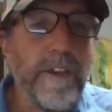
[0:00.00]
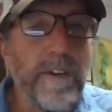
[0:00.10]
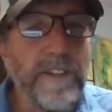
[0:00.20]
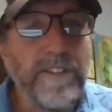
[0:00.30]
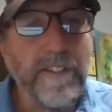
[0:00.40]
they were
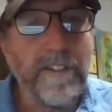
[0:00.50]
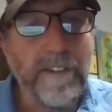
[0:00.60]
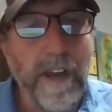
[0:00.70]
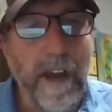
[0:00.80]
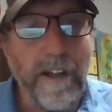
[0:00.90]
considered
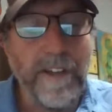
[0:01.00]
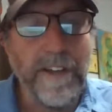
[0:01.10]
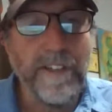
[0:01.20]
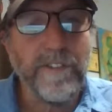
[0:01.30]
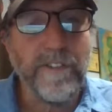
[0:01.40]

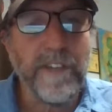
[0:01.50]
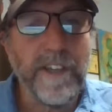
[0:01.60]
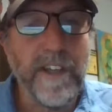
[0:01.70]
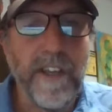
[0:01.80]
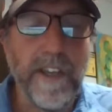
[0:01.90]
colonies. So the
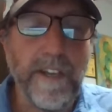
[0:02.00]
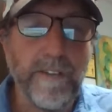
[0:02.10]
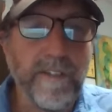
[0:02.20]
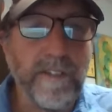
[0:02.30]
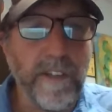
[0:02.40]
king
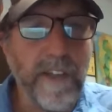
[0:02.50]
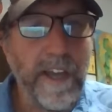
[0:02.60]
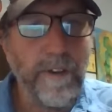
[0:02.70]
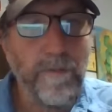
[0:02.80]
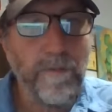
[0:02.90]
still
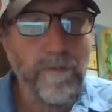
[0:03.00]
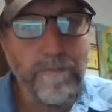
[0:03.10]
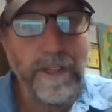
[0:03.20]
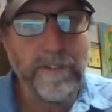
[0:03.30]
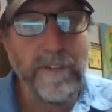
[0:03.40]
had
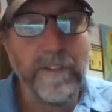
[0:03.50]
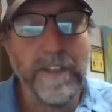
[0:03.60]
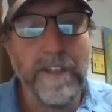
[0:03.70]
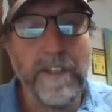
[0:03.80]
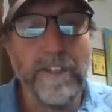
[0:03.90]

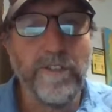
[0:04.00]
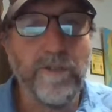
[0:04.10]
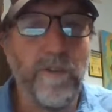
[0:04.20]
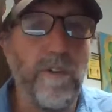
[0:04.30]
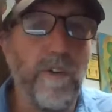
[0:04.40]
basically
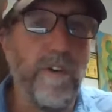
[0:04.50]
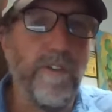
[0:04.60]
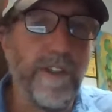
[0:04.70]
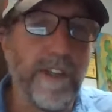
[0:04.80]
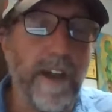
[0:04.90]
control
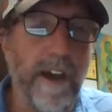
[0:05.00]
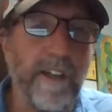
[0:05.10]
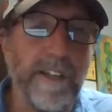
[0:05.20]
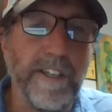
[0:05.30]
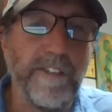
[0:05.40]
over the
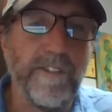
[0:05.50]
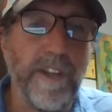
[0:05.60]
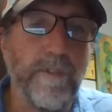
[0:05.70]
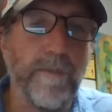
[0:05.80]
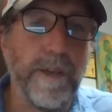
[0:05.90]
colonies. So
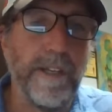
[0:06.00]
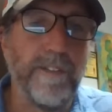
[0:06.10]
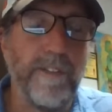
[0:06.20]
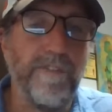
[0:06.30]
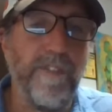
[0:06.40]
they were
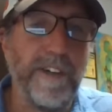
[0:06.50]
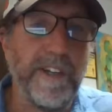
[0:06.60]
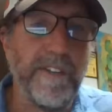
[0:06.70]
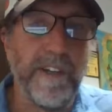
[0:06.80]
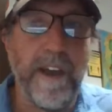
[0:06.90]
basically
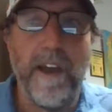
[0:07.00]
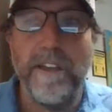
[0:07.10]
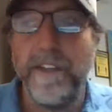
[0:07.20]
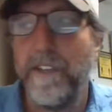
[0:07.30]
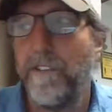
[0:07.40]
funding the
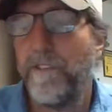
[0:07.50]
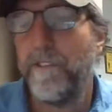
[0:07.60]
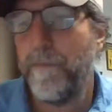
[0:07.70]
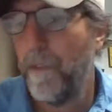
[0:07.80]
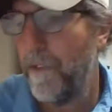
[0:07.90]
colonies.